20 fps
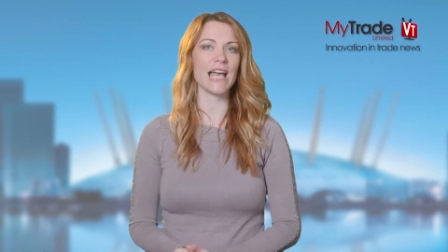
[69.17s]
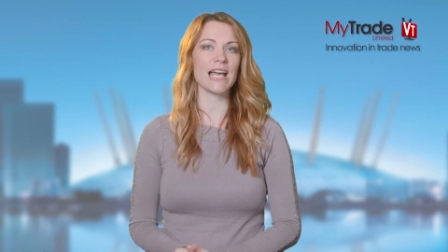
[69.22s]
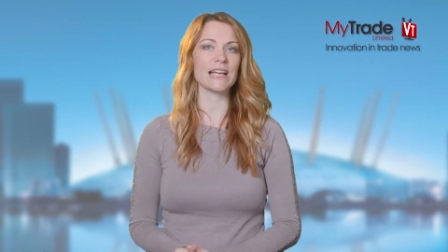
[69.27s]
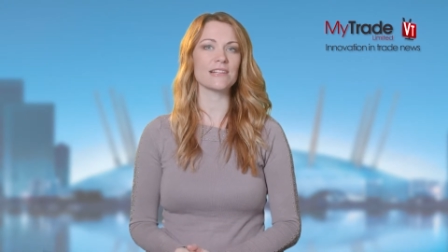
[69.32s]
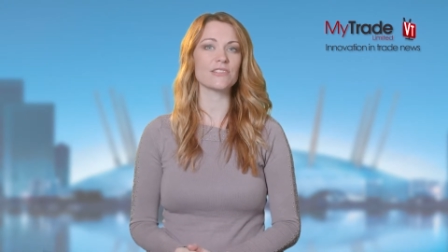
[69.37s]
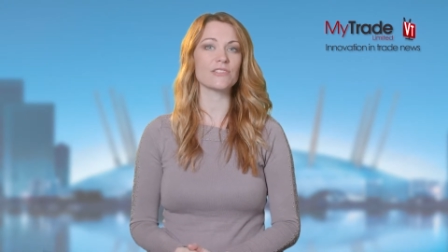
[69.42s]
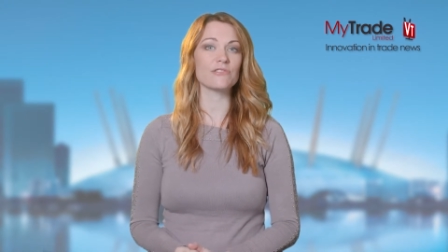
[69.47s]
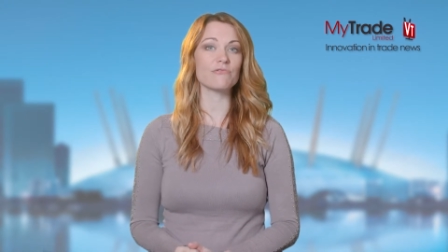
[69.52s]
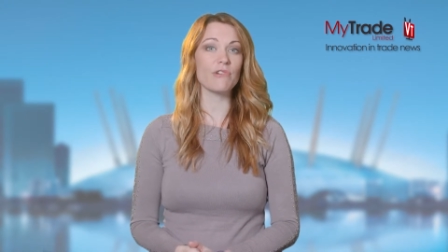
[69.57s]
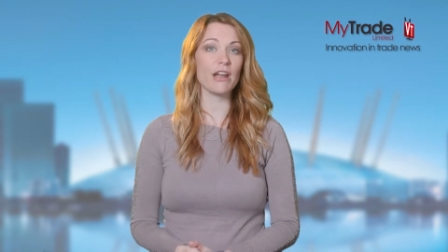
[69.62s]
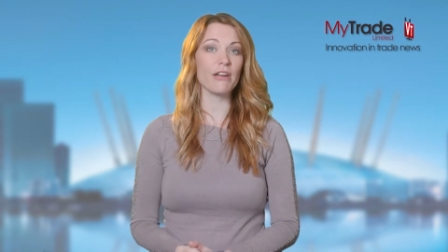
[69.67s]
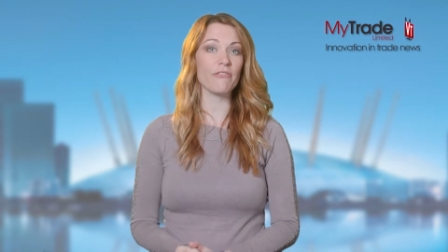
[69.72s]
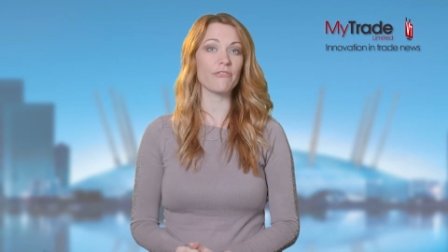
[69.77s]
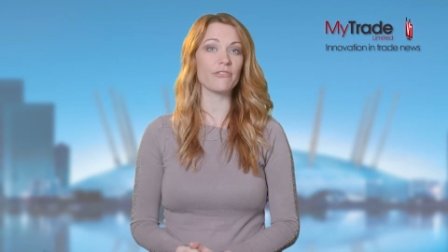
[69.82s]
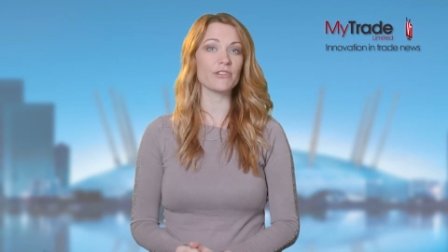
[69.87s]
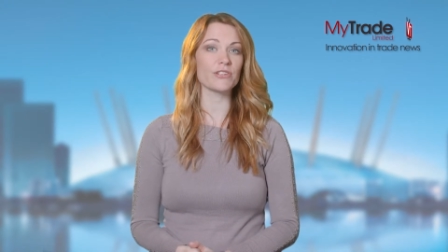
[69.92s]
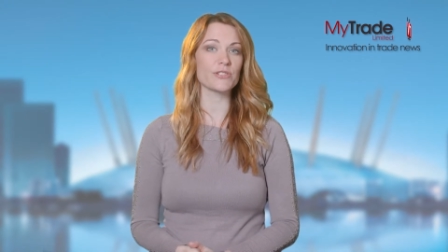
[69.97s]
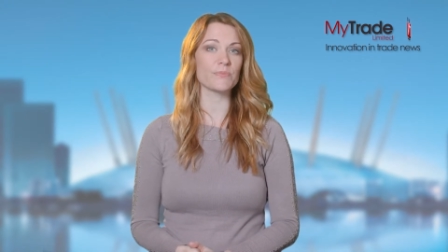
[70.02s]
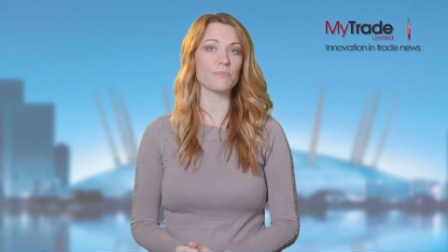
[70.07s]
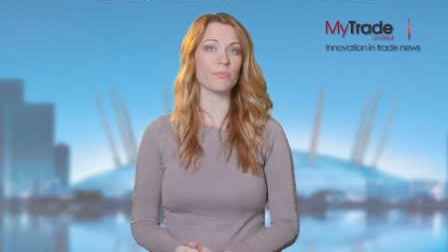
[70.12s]
act as a
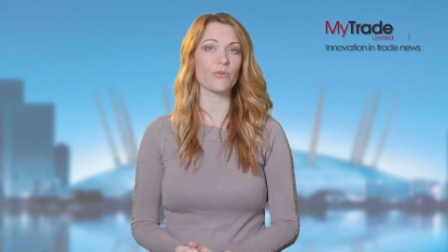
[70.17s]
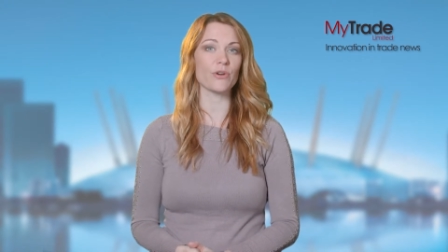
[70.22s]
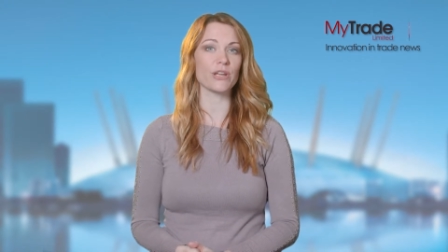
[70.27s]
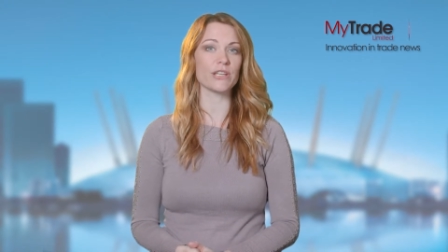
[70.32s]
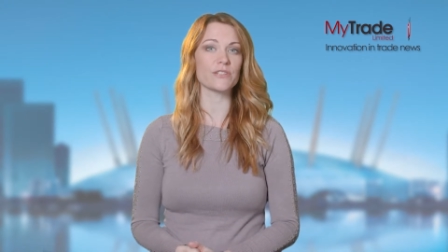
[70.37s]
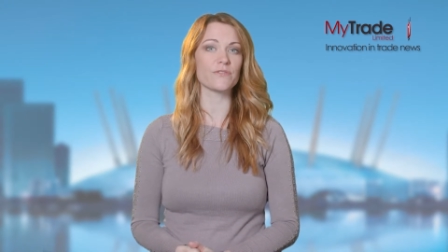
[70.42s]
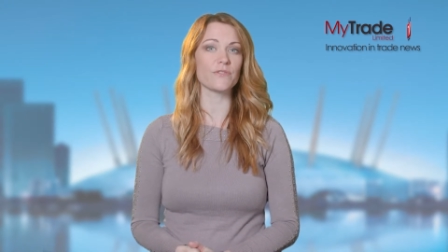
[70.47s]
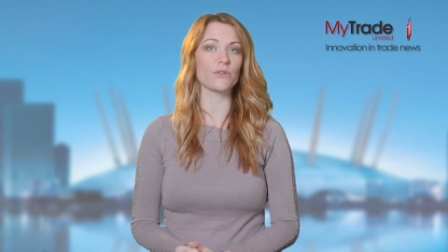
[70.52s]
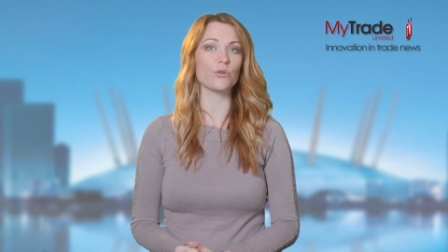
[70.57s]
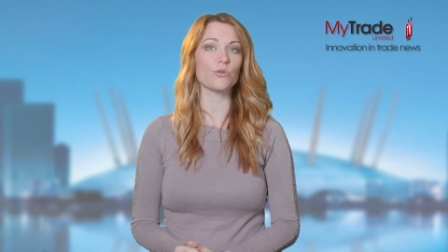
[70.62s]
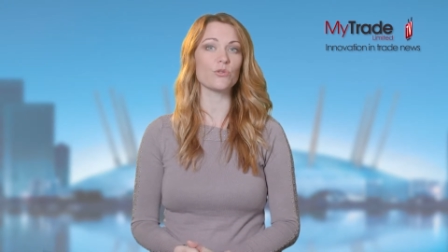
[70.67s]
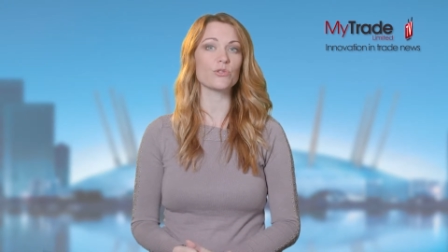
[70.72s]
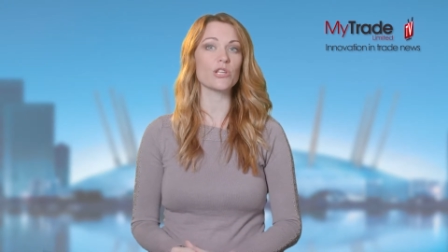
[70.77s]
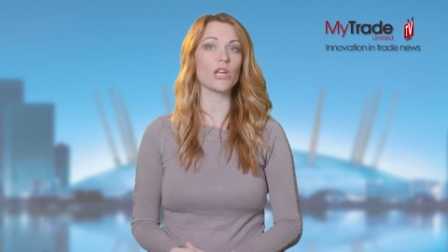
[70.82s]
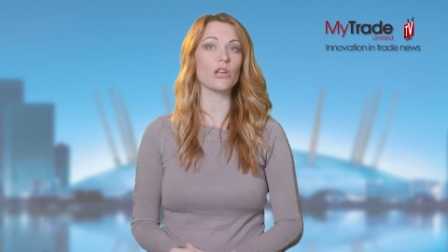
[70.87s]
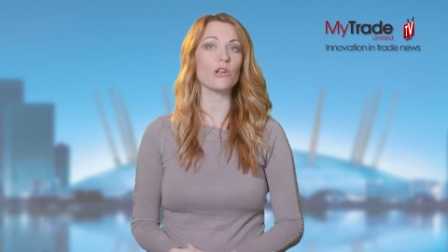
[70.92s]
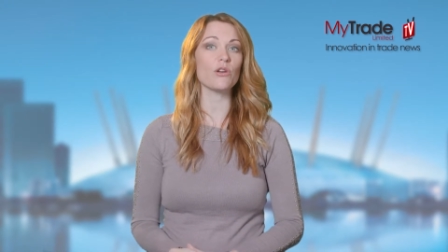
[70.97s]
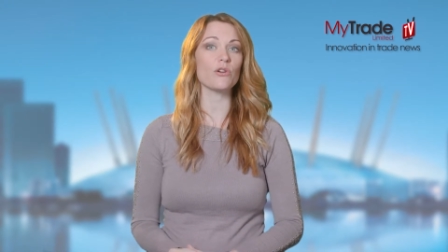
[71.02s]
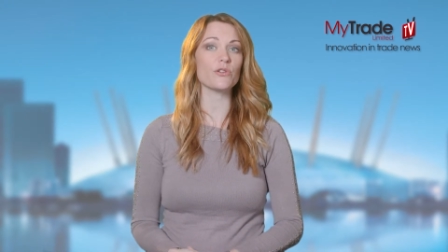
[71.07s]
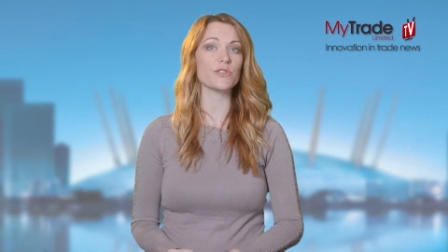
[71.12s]
reference point for
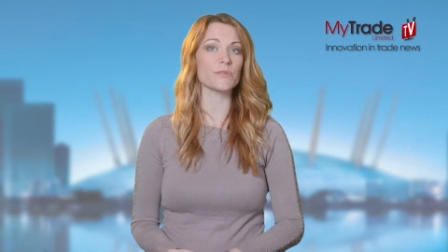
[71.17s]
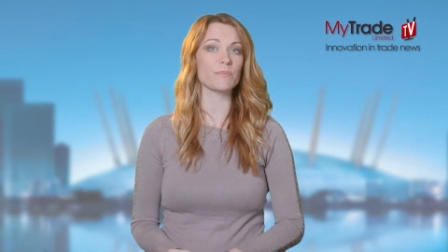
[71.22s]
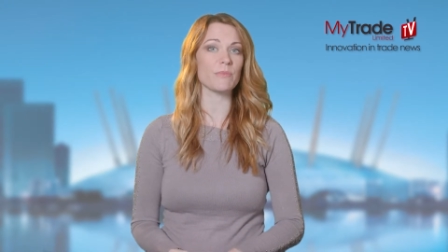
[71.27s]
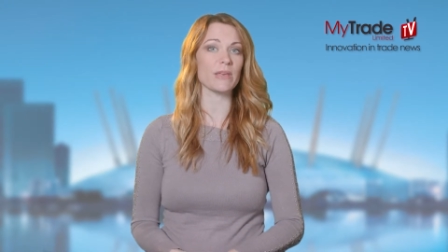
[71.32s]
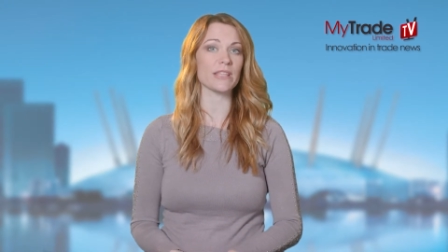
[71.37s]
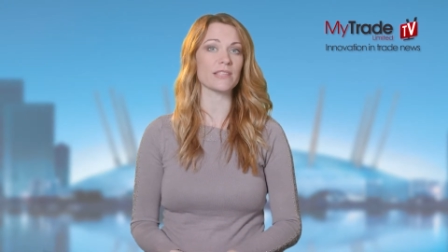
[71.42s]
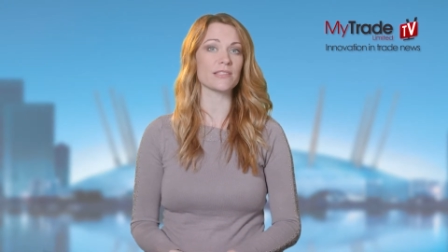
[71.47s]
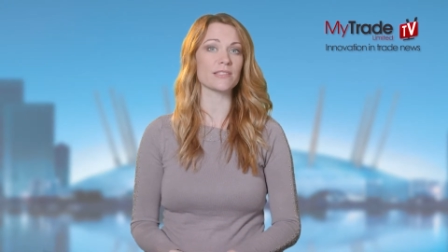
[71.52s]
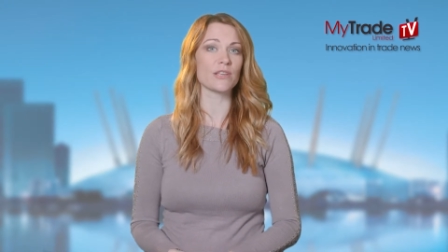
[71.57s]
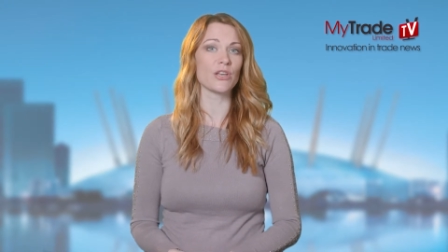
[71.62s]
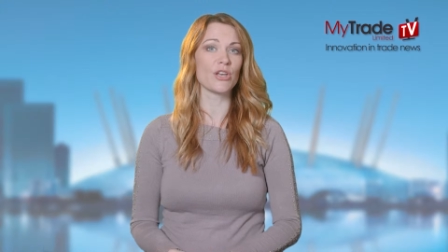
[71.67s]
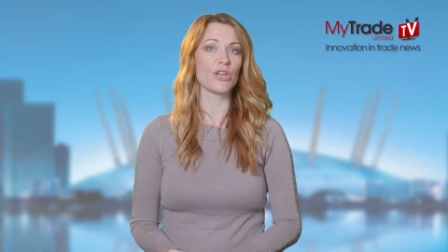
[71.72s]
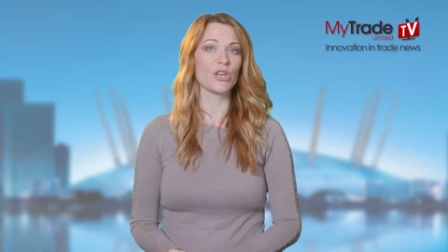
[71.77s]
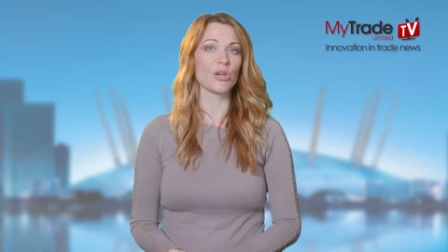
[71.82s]
auto locksmiths